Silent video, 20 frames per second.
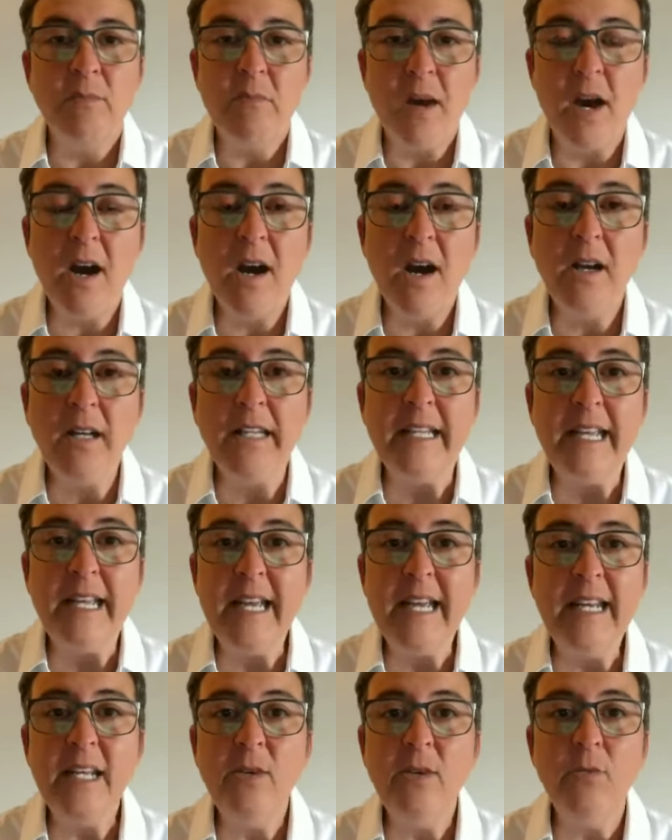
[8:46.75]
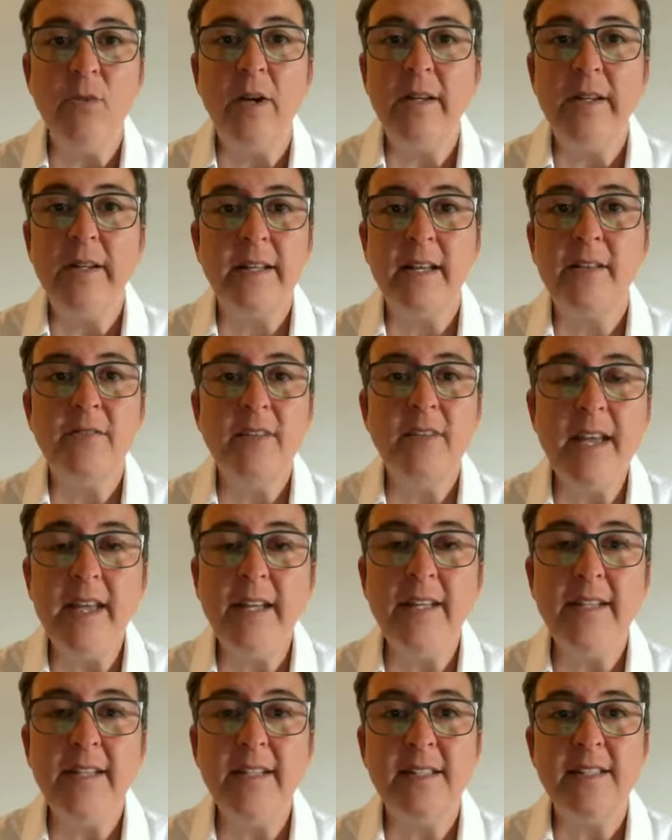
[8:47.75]
Hardly anyone gave
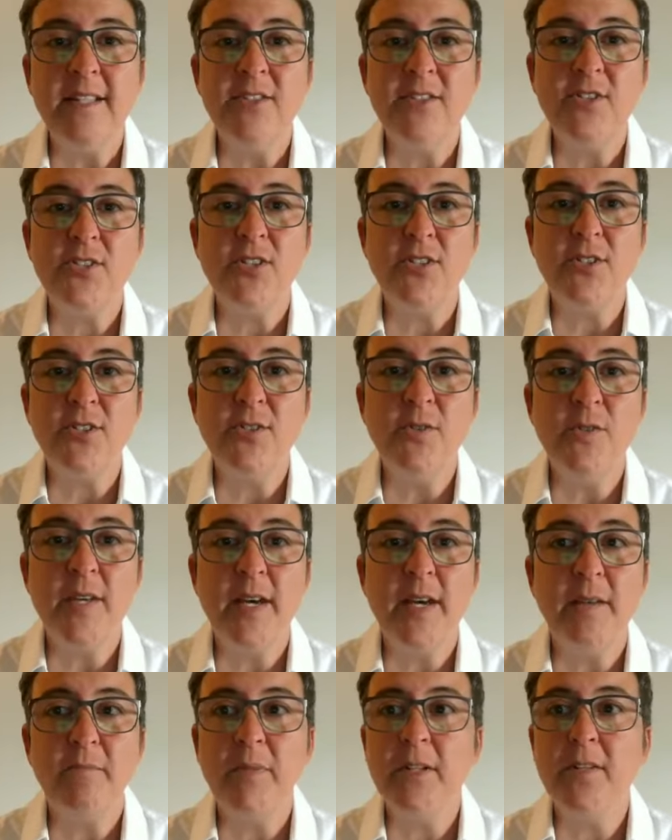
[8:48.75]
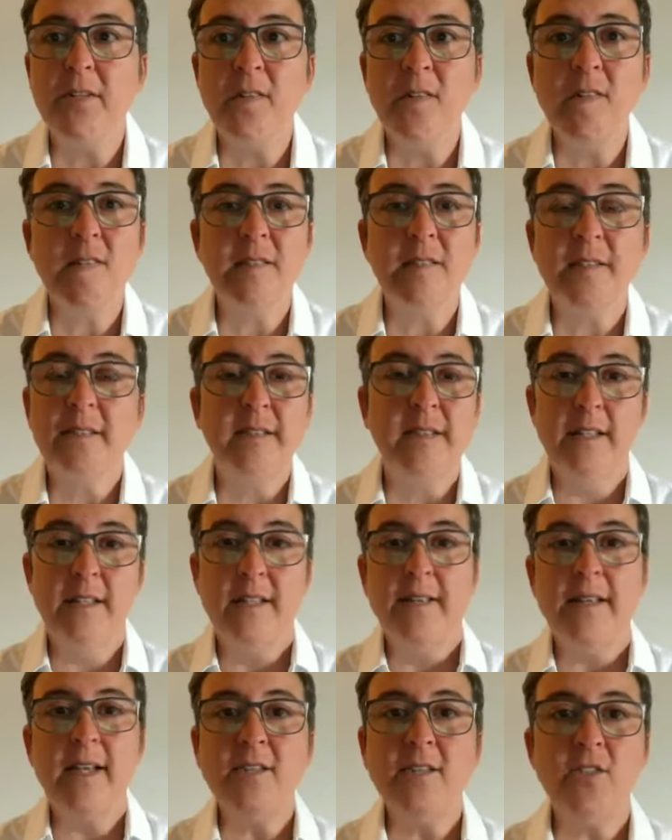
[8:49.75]
any attention to that because
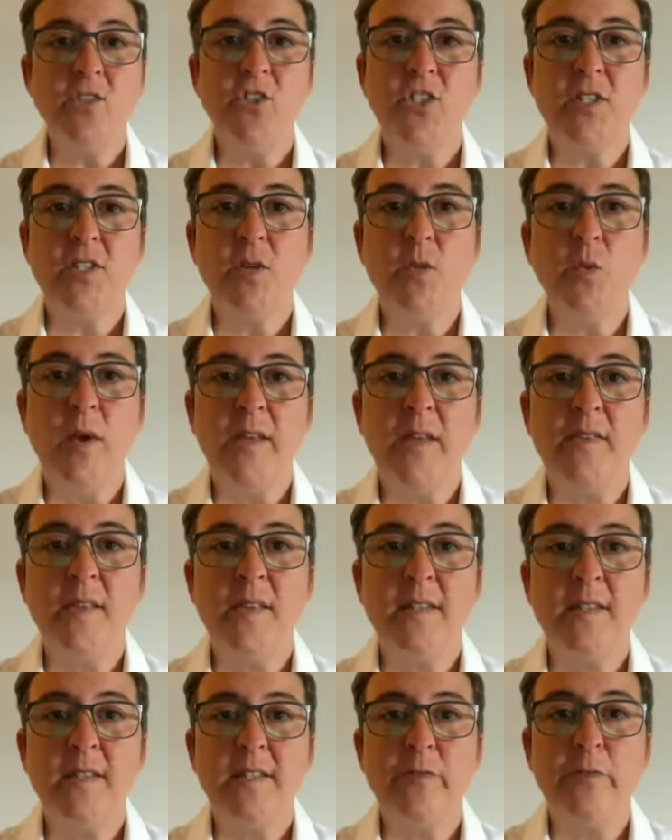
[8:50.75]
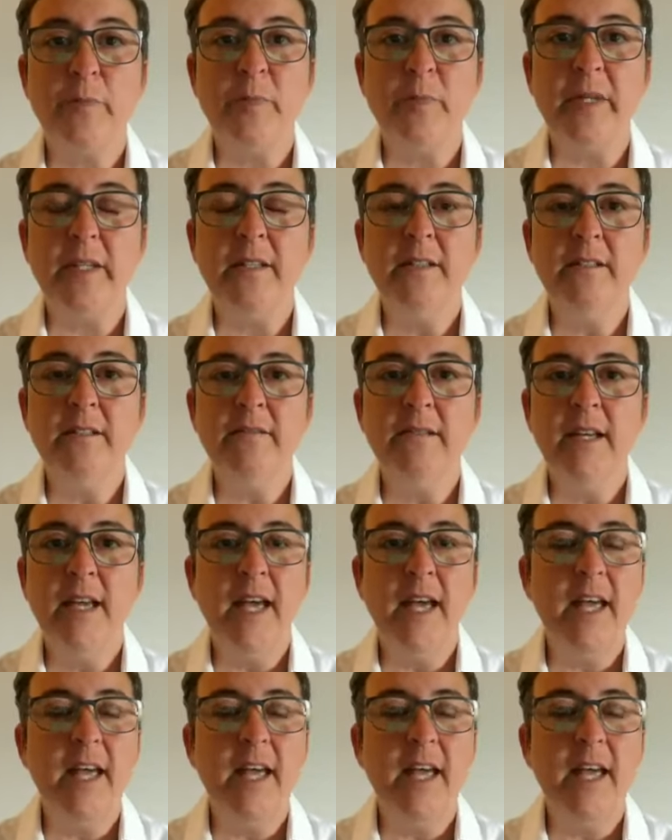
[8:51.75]
that's just the way things have been.